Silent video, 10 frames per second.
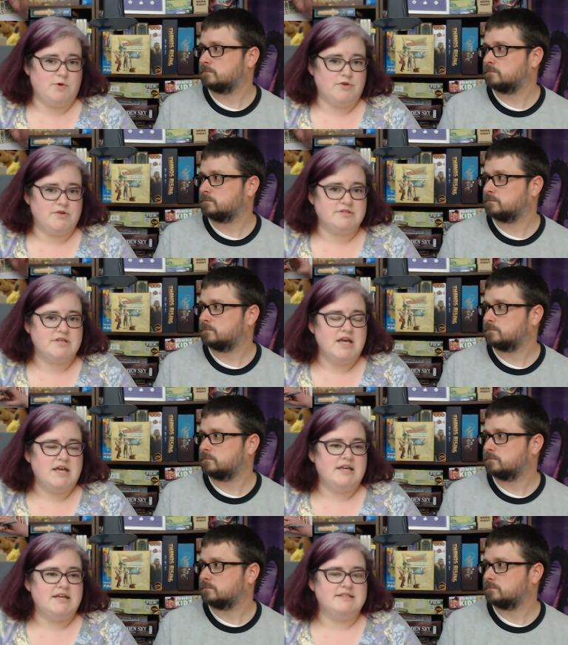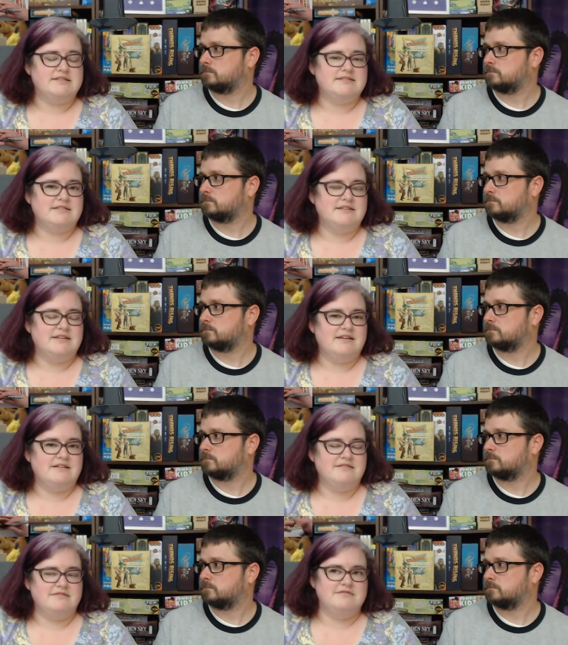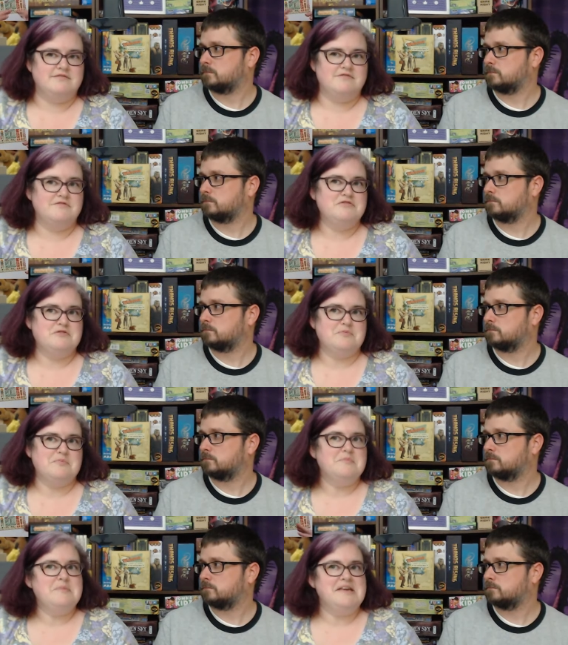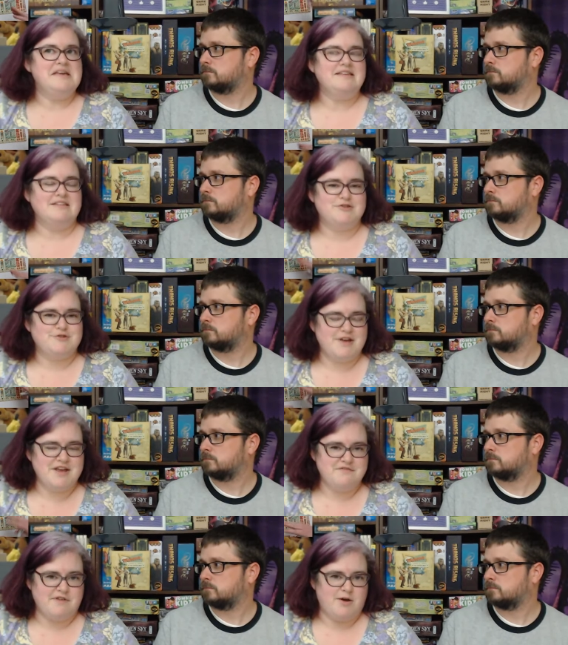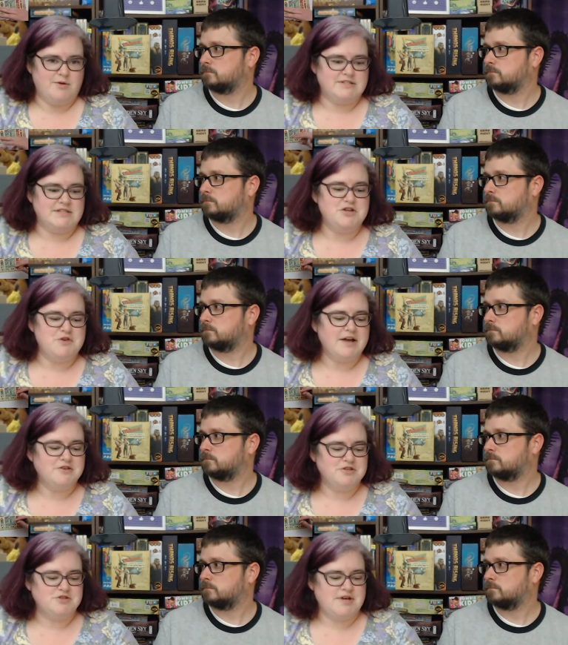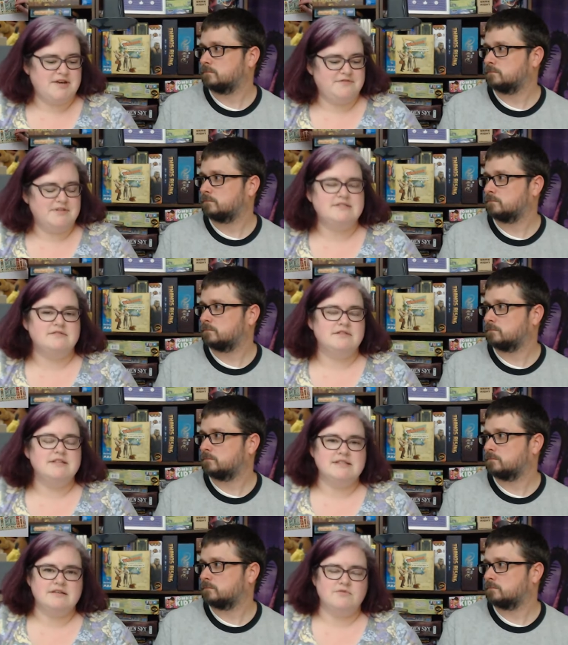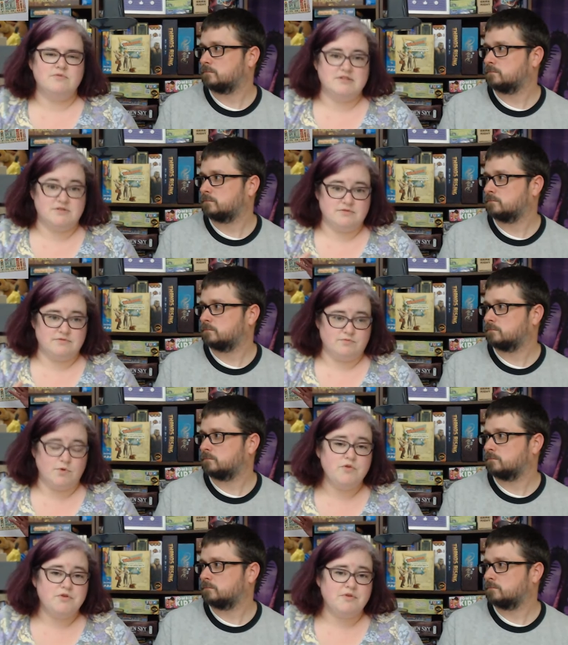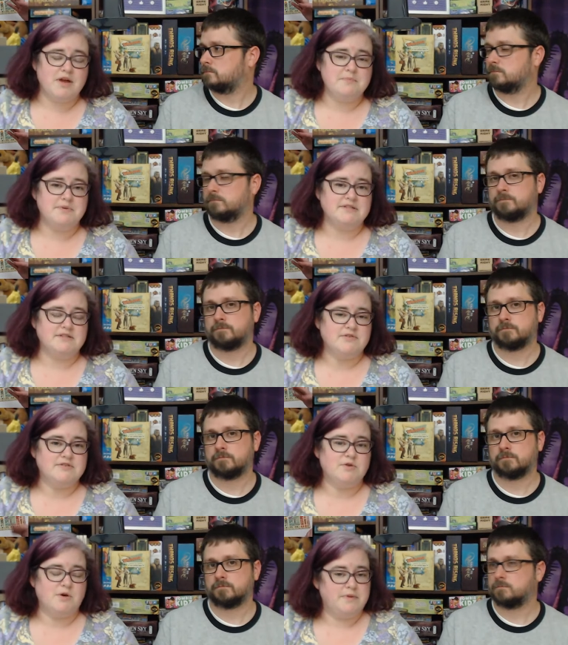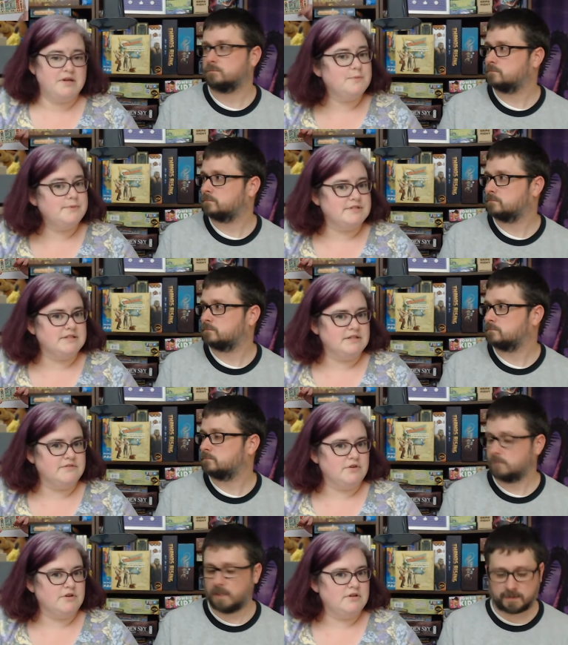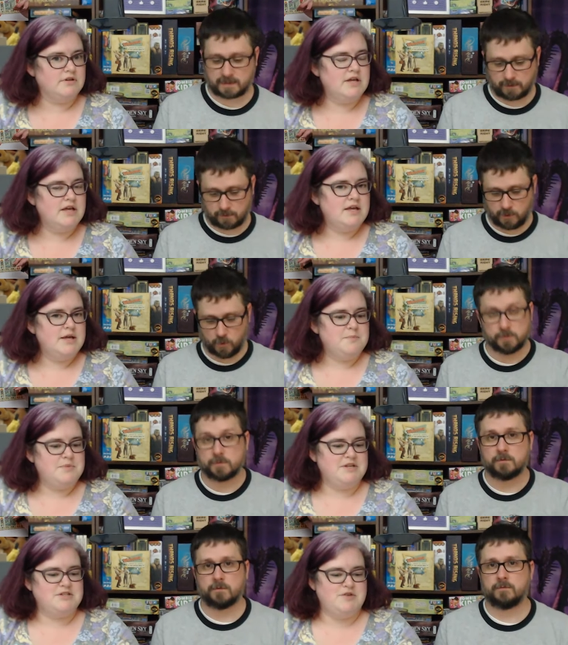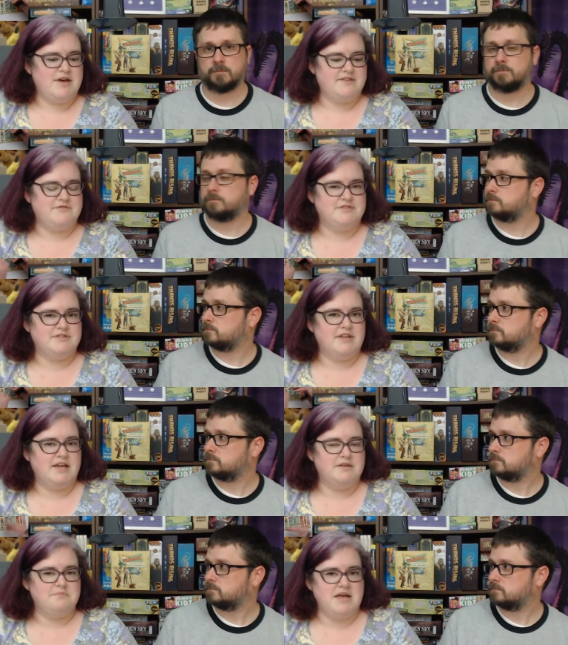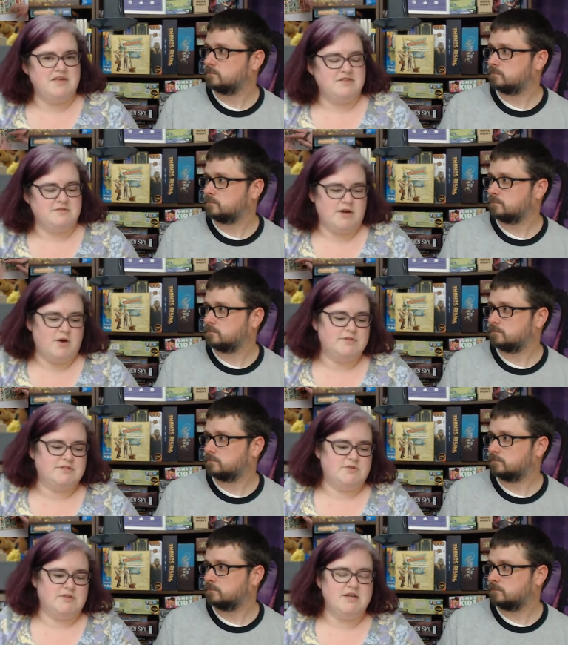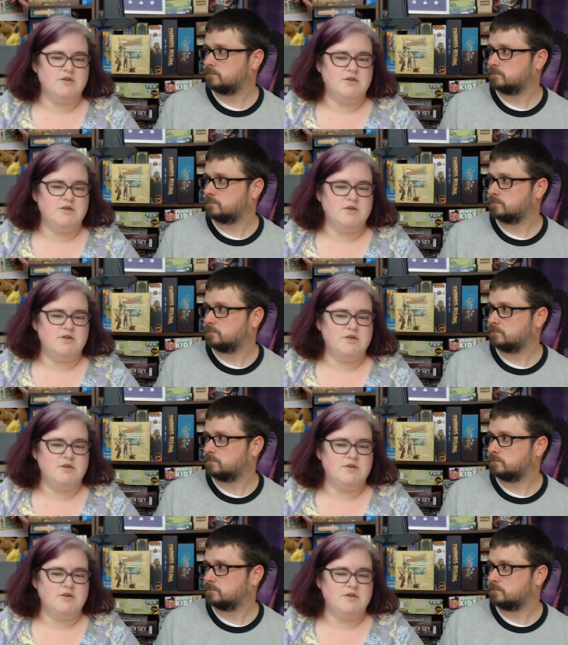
Speaker 1: Rollers, it's you're making these train routes and then you actually do have it's it's like a it's a roll and write but it's also a pick up and deliver yeah it's got little cubes because you have to like make these routes so that